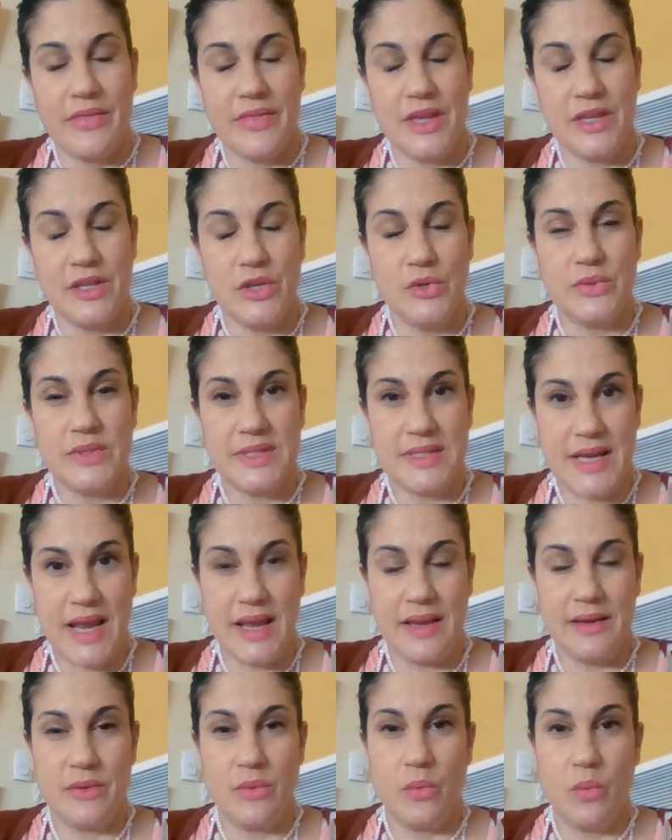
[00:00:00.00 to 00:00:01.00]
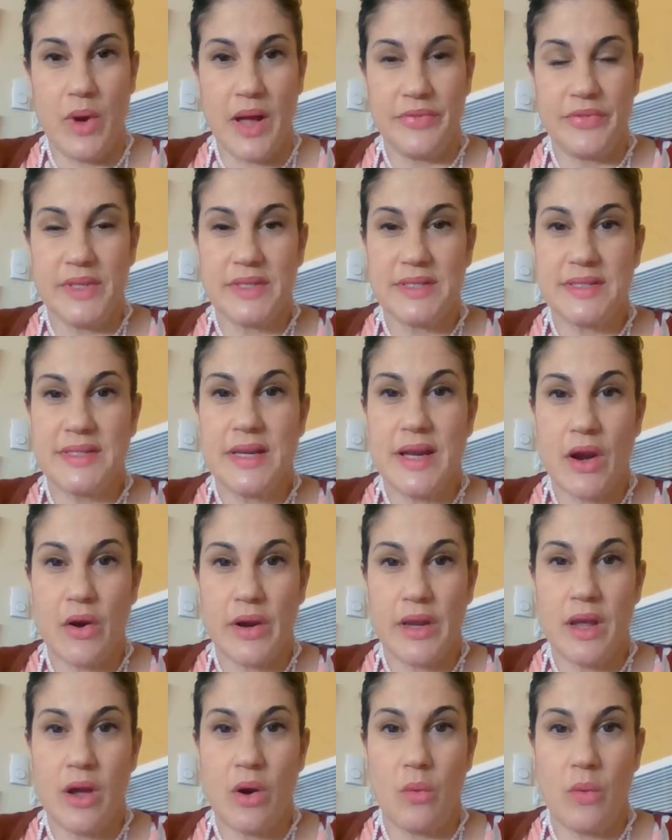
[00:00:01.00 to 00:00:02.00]
that you state what the
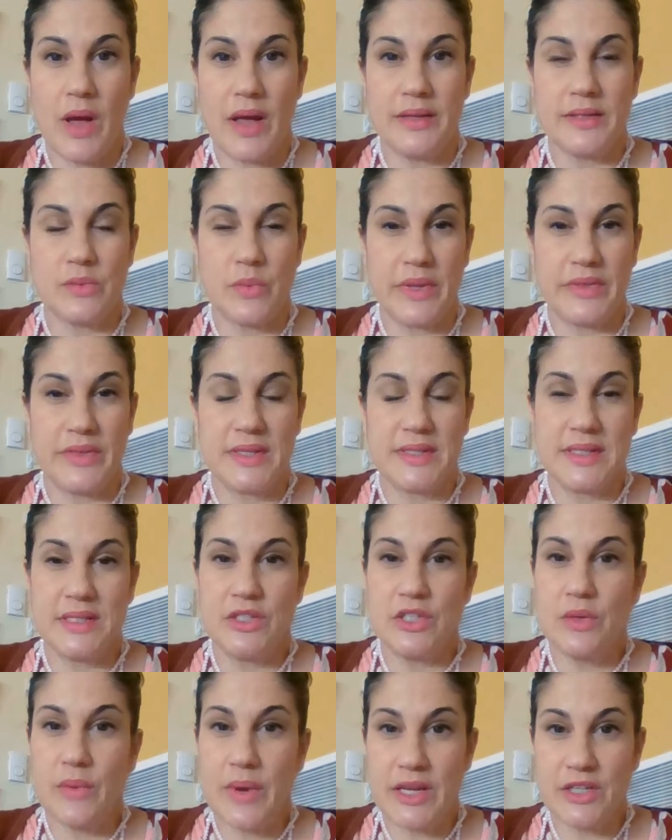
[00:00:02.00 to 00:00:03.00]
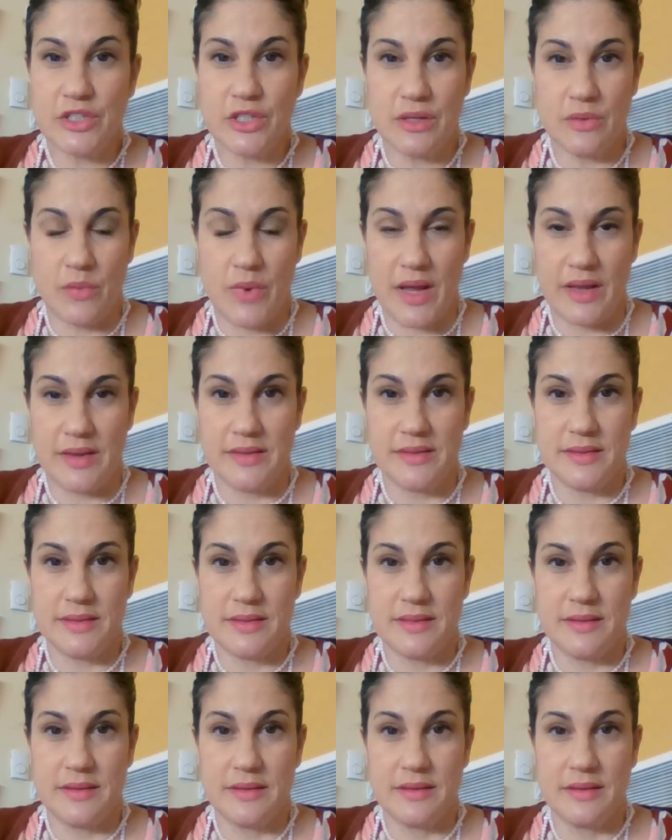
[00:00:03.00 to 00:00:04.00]
scenario was, what the situation
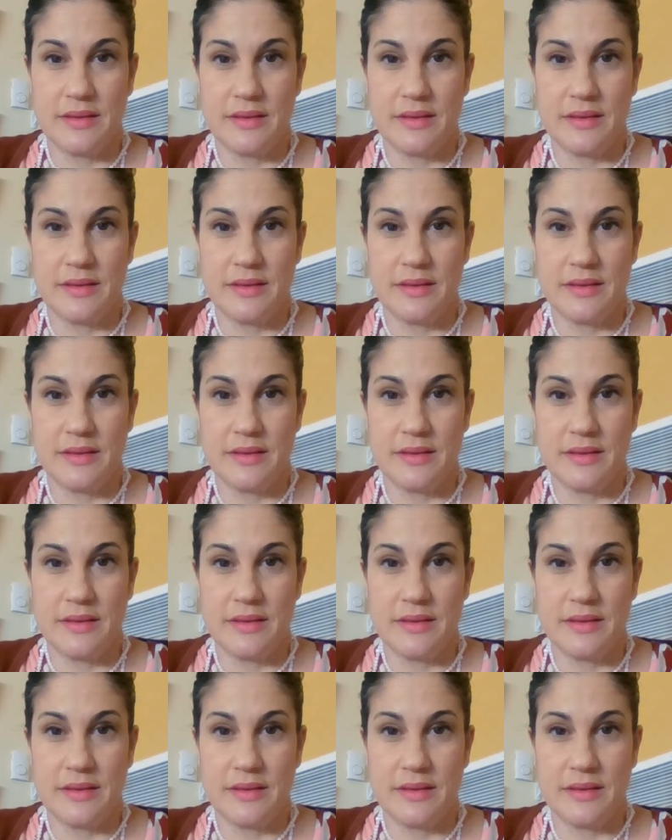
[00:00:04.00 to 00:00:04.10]
was,